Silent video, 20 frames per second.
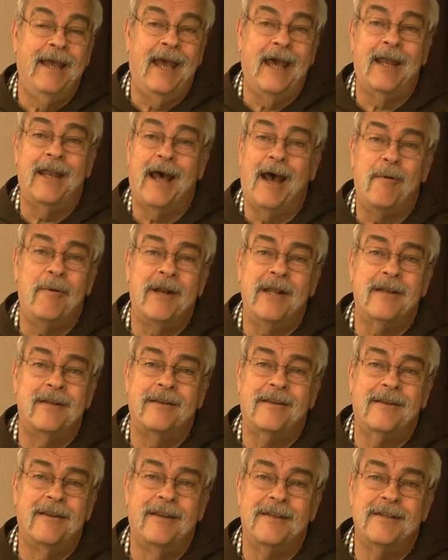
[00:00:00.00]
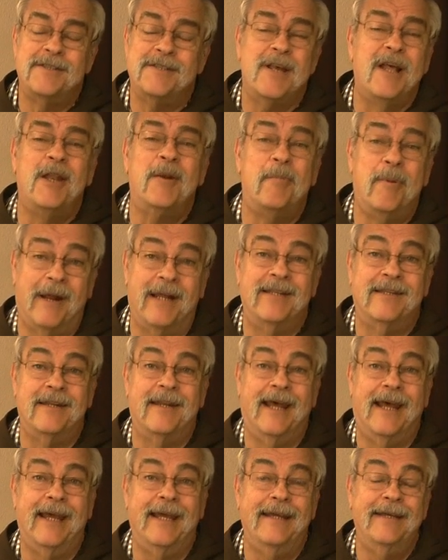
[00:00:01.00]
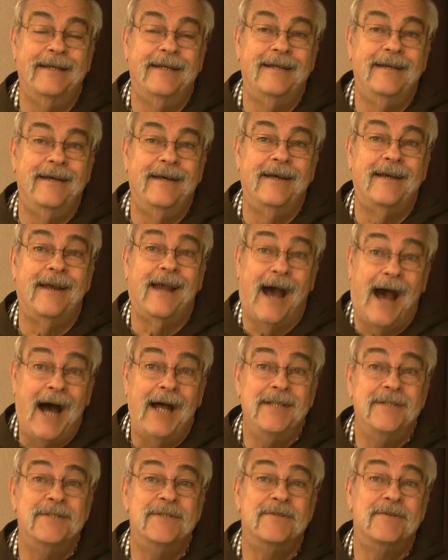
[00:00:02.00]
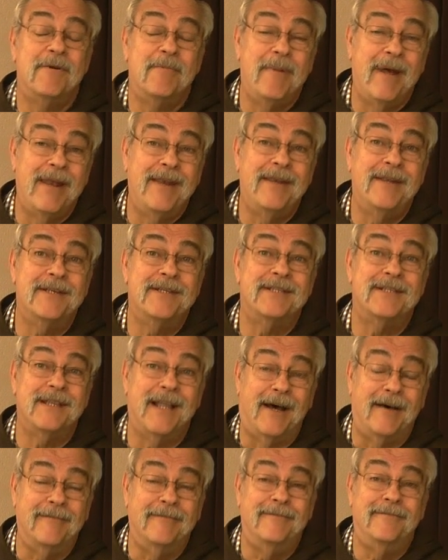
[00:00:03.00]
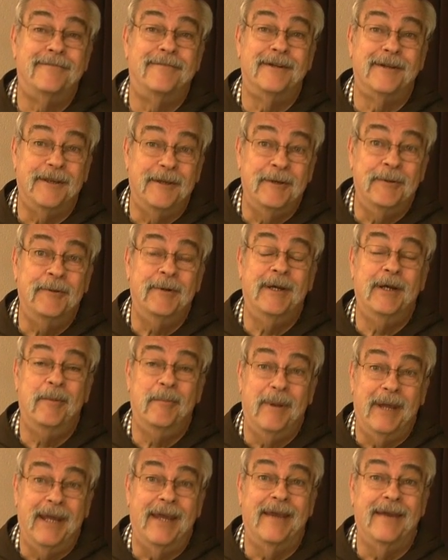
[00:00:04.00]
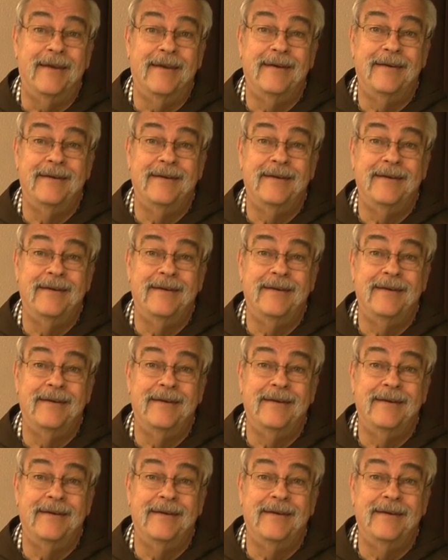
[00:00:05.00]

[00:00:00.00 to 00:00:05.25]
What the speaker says: And I want to celebrate today God's tremendous love for you and me.